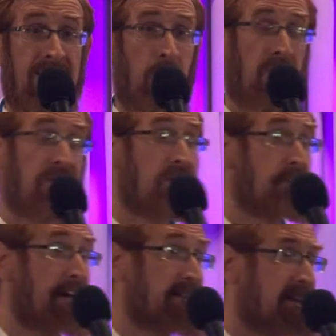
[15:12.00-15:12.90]
Within
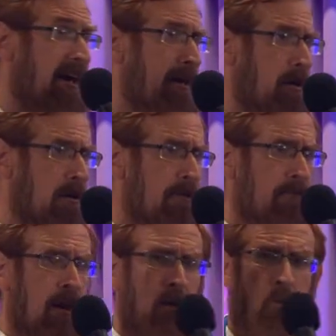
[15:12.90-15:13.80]
six days,
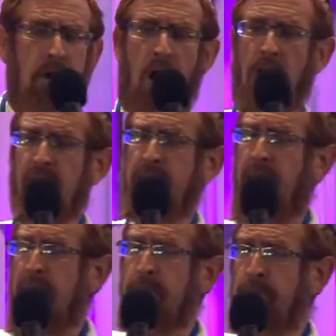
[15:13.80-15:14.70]
we
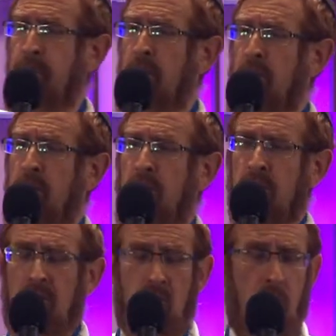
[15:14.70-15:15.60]
overcame
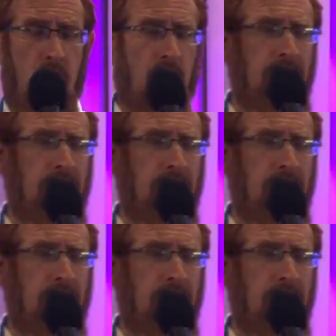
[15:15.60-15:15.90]
we were a